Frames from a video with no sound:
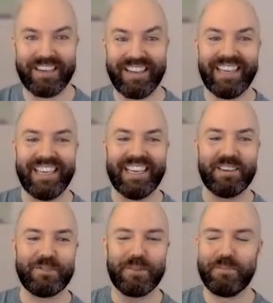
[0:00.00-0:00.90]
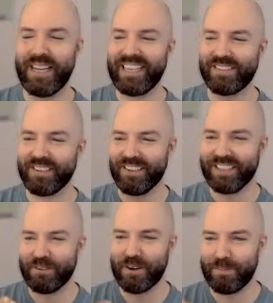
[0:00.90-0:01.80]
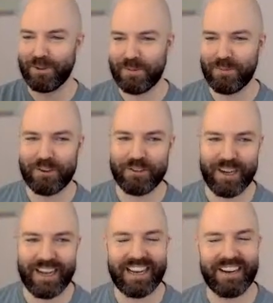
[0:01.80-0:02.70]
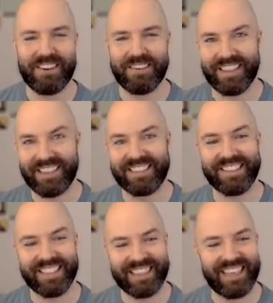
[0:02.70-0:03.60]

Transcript: It often makes our blood pressure higher and things like that.